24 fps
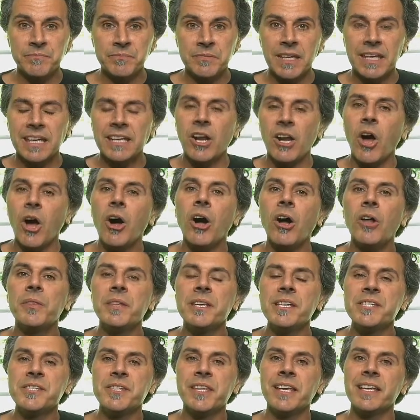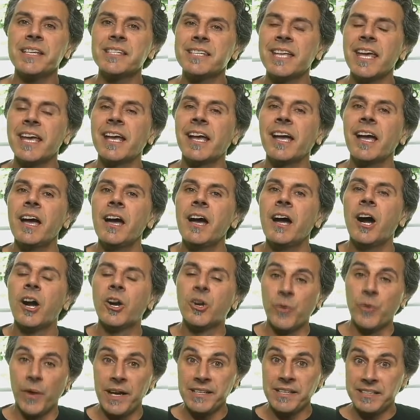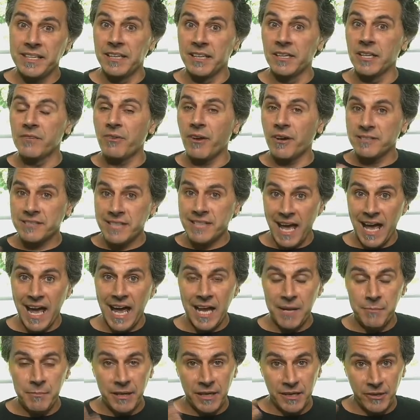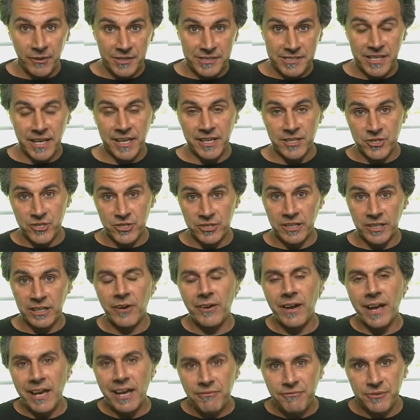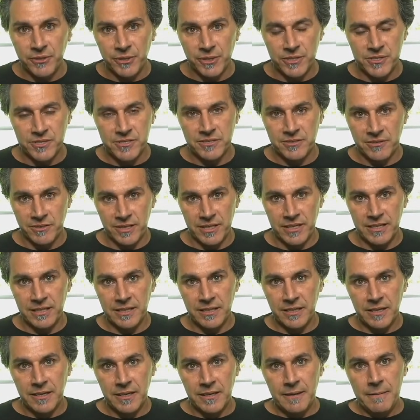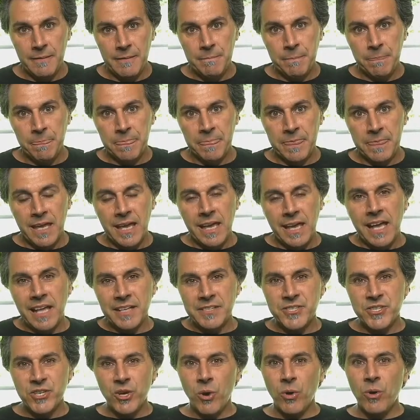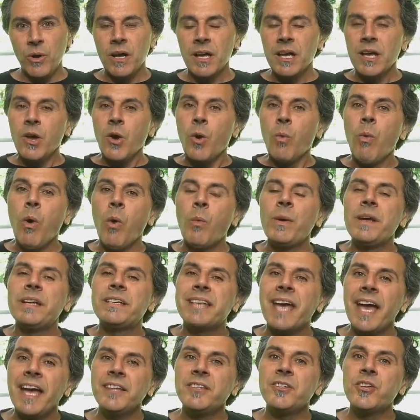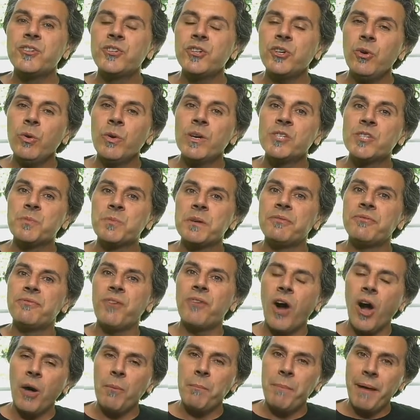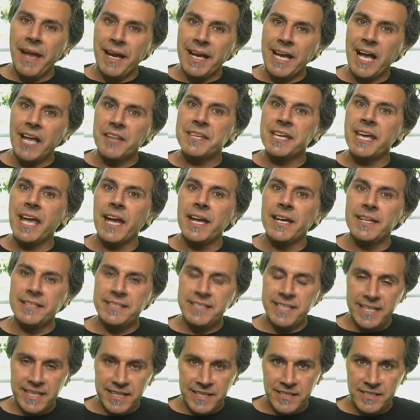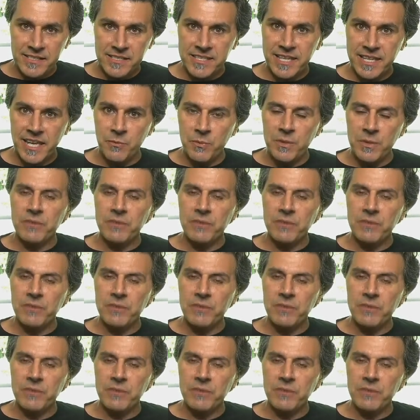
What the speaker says: And all these things take a great deal of our time, our attention, and our efforts, right? And so what we tend to do is we fall back on the ideas that we